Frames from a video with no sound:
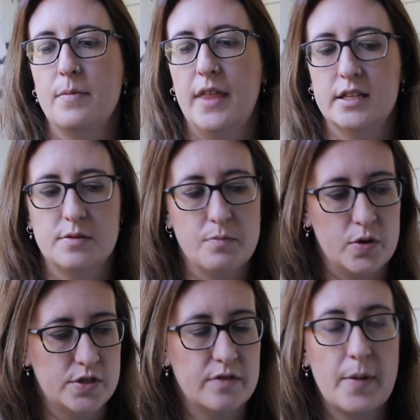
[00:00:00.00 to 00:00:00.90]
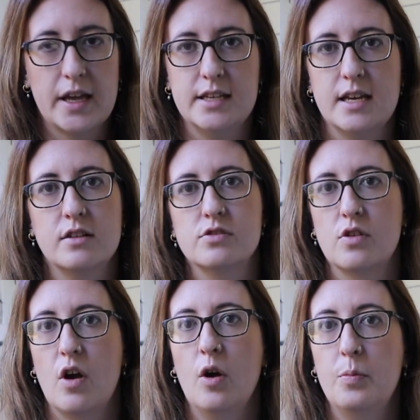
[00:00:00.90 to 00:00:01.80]
That's, most of my containers
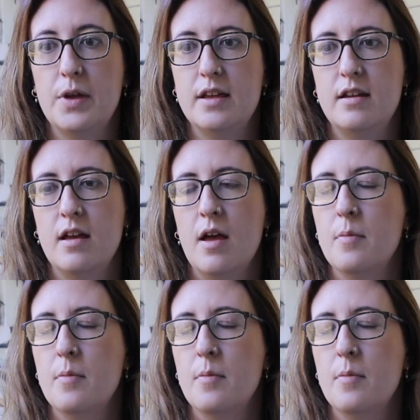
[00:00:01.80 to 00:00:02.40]
are open